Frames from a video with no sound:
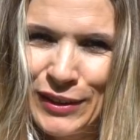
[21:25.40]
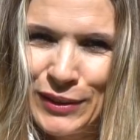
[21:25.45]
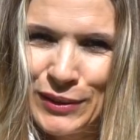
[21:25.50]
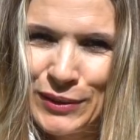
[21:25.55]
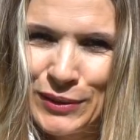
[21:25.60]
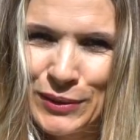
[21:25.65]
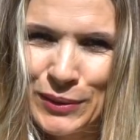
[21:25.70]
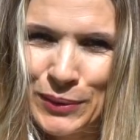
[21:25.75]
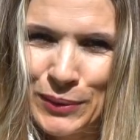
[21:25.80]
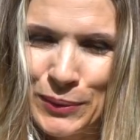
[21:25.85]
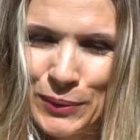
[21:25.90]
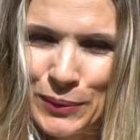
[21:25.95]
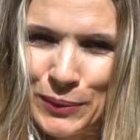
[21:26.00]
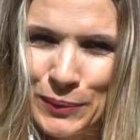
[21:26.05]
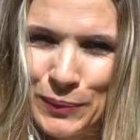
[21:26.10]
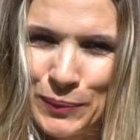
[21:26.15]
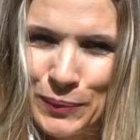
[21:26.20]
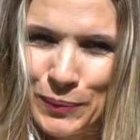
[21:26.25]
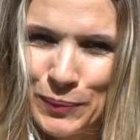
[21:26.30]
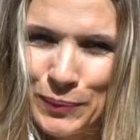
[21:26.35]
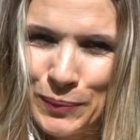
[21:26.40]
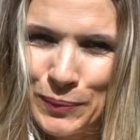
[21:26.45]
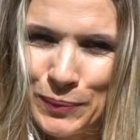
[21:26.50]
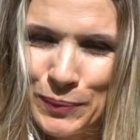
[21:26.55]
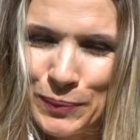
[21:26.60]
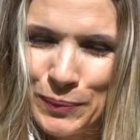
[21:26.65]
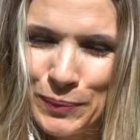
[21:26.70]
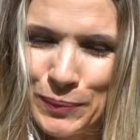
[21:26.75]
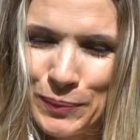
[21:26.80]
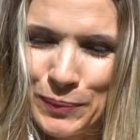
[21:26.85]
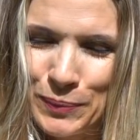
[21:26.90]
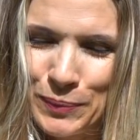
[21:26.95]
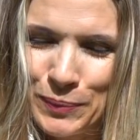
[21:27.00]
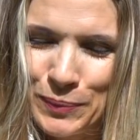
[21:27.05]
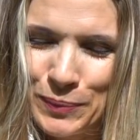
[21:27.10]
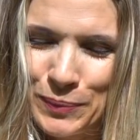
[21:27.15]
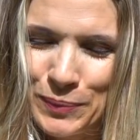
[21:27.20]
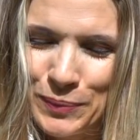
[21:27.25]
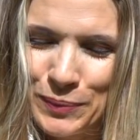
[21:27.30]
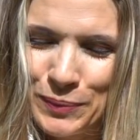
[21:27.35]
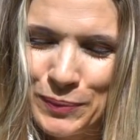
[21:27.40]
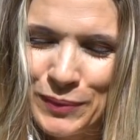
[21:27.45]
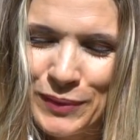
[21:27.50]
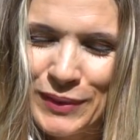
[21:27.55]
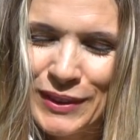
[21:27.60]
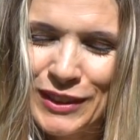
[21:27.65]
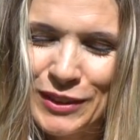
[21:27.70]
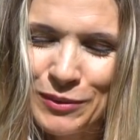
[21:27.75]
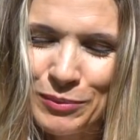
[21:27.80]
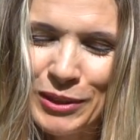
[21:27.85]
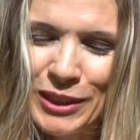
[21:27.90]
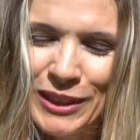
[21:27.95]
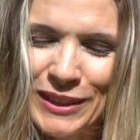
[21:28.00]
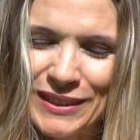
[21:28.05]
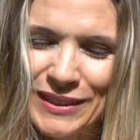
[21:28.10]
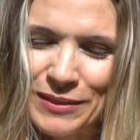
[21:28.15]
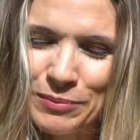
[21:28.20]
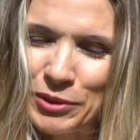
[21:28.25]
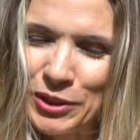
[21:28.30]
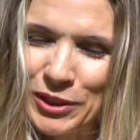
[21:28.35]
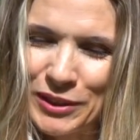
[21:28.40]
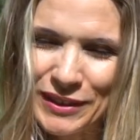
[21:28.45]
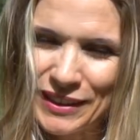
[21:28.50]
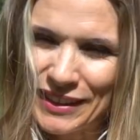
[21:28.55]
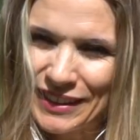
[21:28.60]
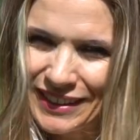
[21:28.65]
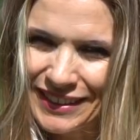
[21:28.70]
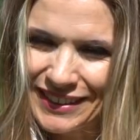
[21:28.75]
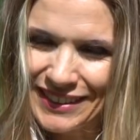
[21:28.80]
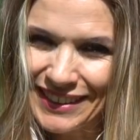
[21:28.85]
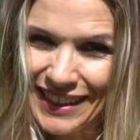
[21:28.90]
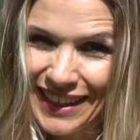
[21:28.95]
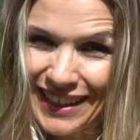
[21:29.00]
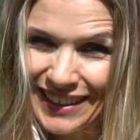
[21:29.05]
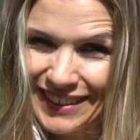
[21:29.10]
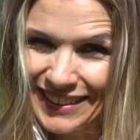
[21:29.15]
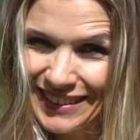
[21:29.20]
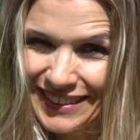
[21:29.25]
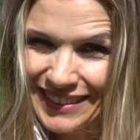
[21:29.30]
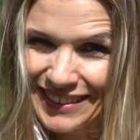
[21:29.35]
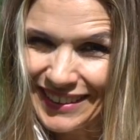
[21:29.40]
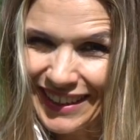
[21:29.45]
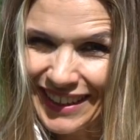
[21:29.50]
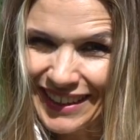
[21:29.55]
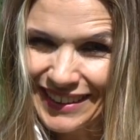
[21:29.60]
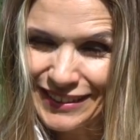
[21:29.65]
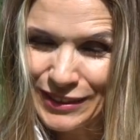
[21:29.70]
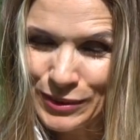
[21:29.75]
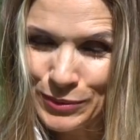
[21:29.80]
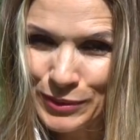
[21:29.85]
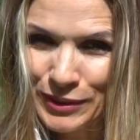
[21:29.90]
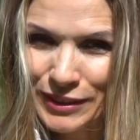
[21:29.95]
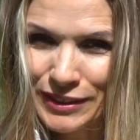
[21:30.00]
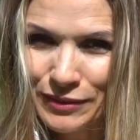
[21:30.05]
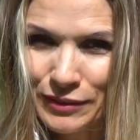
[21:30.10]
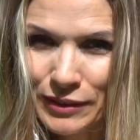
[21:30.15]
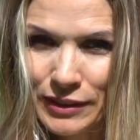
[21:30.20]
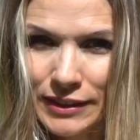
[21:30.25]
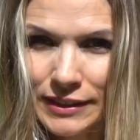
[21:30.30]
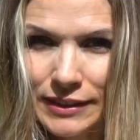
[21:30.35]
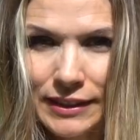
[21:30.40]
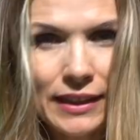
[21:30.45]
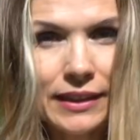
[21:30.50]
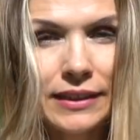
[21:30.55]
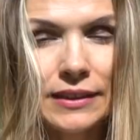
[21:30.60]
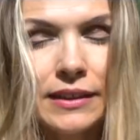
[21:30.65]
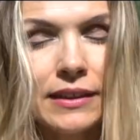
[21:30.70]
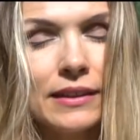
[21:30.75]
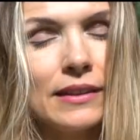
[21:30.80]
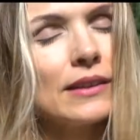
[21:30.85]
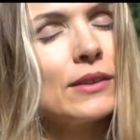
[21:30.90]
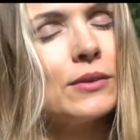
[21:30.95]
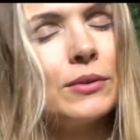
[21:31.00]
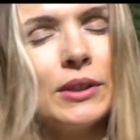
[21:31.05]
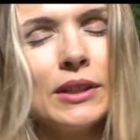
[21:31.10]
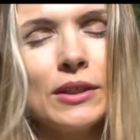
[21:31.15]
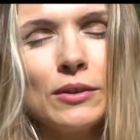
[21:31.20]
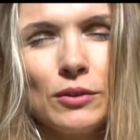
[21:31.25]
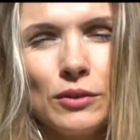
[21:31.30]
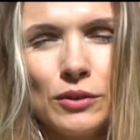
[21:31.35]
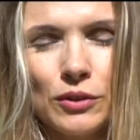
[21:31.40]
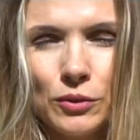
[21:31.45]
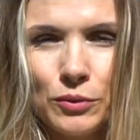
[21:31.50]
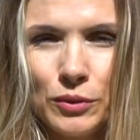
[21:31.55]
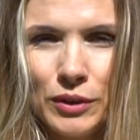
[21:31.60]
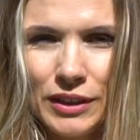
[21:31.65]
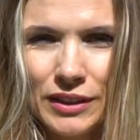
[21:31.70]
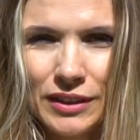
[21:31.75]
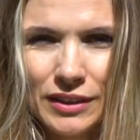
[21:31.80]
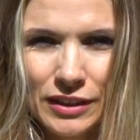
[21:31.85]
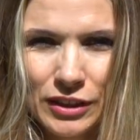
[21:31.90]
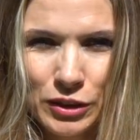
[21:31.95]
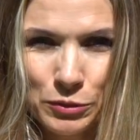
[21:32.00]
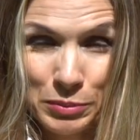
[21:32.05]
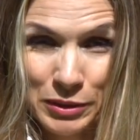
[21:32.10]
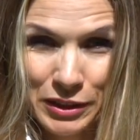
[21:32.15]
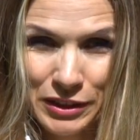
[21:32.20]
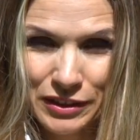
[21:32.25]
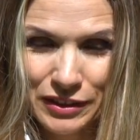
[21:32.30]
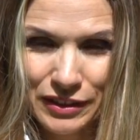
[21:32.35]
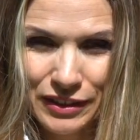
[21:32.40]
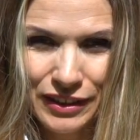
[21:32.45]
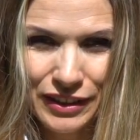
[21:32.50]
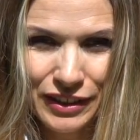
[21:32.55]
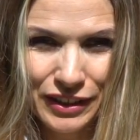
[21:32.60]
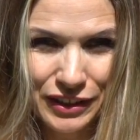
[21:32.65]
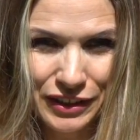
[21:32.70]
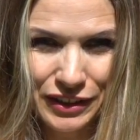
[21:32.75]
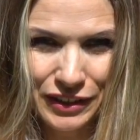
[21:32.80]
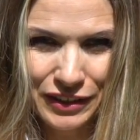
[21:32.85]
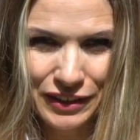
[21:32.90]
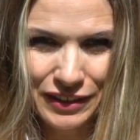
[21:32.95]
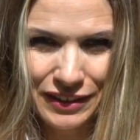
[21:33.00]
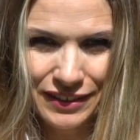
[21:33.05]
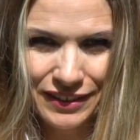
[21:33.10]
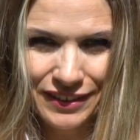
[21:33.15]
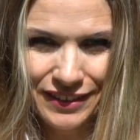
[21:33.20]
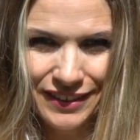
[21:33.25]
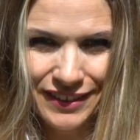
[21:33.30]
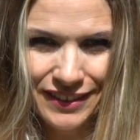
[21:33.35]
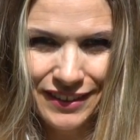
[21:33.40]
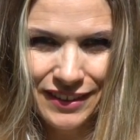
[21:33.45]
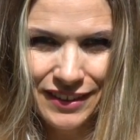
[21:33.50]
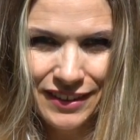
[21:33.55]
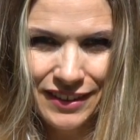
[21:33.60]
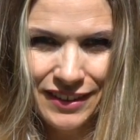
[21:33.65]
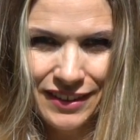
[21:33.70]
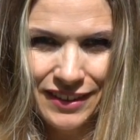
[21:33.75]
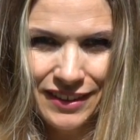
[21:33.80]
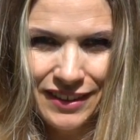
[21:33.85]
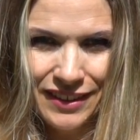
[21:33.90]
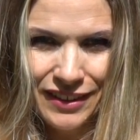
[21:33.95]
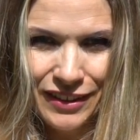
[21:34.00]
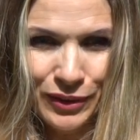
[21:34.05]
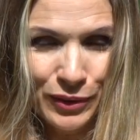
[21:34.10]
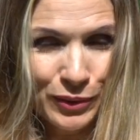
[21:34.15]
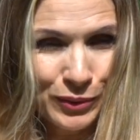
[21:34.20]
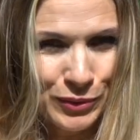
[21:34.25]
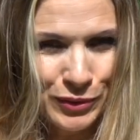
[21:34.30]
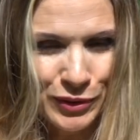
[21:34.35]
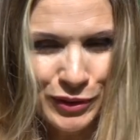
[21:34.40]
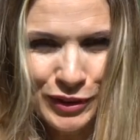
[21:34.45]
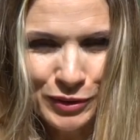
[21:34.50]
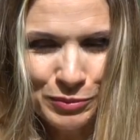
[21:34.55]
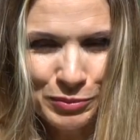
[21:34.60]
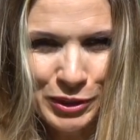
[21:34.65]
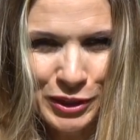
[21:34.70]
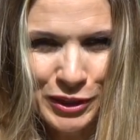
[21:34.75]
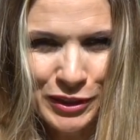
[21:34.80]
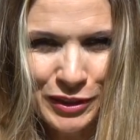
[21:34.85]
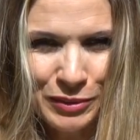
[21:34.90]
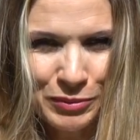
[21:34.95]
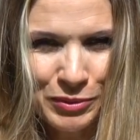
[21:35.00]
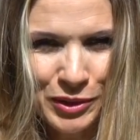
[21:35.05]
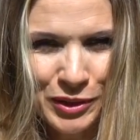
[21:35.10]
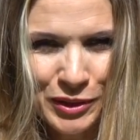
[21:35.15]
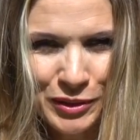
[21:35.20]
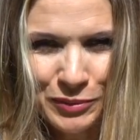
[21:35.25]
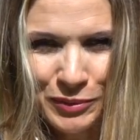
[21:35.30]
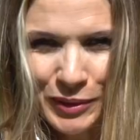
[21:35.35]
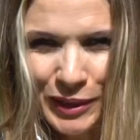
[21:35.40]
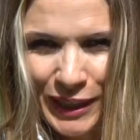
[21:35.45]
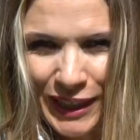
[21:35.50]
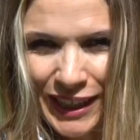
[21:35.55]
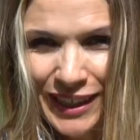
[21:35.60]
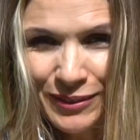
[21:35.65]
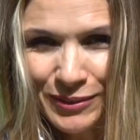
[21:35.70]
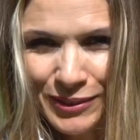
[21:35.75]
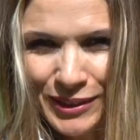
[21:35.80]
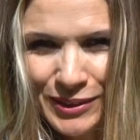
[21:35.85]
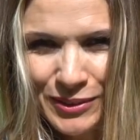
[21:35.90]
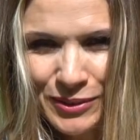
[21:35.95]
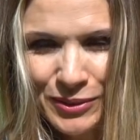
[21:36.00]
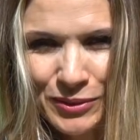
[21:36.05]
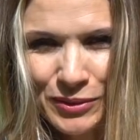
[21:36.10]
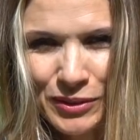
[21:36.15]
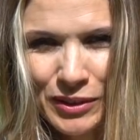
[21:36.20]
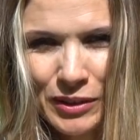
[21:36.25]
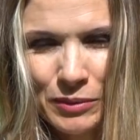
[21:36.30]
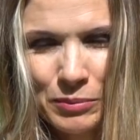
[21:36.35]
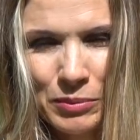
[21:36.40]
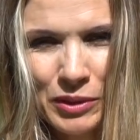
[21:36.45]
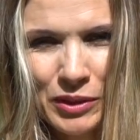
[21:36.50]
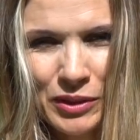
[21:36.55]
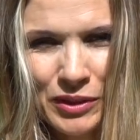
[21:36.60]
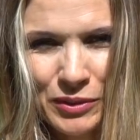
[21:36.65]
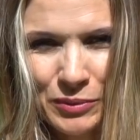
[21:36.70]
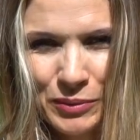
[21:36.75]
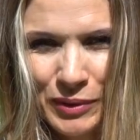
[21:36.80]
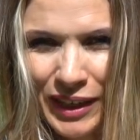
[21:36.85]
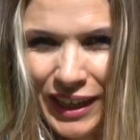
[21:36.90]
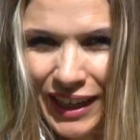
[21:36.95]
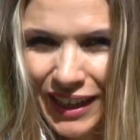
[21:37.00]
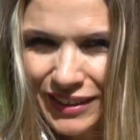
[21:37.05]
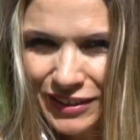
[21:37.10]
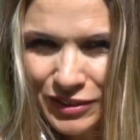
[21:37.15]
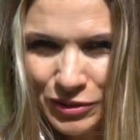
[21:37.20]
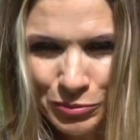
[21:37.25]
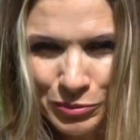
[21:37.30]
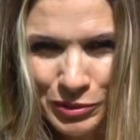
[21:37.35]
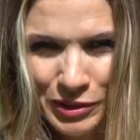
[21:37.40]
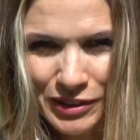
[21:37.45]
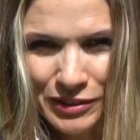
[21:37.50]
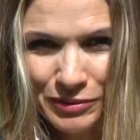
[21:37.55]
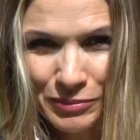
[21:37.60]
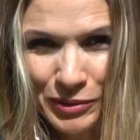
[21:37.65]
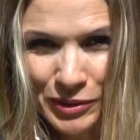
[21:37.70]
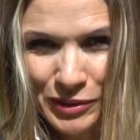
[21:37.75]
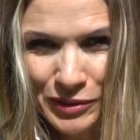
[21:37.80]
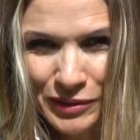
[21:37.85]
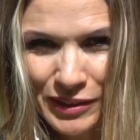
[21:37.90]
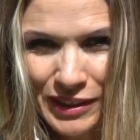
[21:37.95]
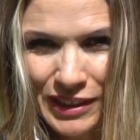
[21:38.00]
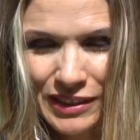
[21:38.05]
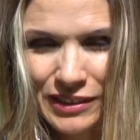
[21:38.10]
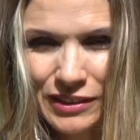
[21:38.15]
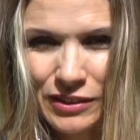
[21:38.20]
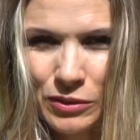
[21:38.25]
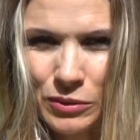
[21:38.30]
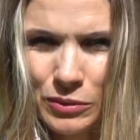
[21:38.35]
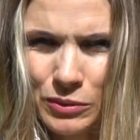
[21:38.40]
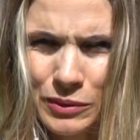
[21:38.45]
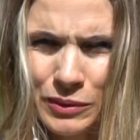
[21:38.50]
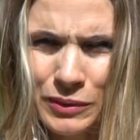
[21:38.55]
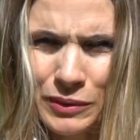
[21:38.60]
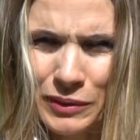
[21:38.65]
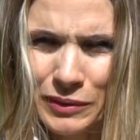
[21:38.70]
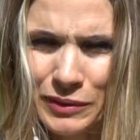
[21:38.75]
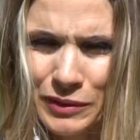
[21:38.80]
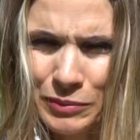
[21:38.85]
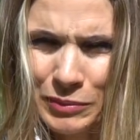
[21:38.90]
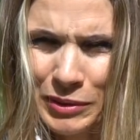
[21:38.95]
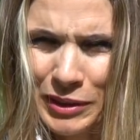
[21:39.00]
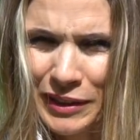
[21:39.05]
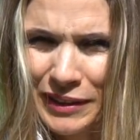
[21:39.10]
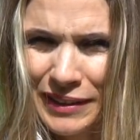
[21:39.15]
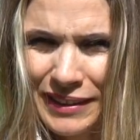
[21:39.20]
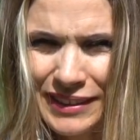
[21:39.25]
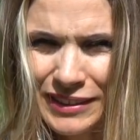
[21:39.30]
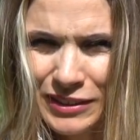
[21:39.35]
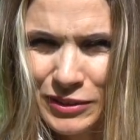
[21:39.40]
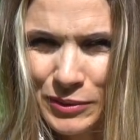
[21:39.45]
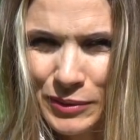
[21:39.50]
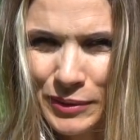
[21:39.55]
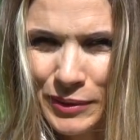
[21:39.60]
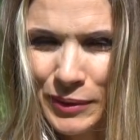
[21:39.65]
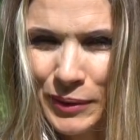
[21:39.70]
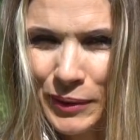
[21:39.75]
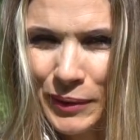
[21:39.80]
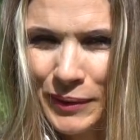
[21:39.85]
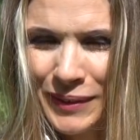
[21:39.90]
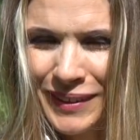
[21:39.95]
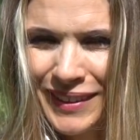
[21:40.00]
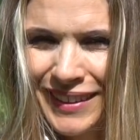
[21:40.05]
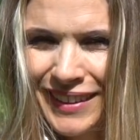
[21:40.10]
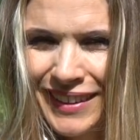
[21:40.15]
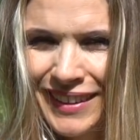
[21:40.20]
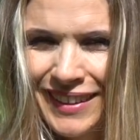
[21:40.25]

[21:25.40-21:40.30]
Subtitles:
So this means, because any sign, the last degrees of any sign are the critical degrees, and especially here. Also, especially because we had a retrograde, because we had so much things going on, so many things going on,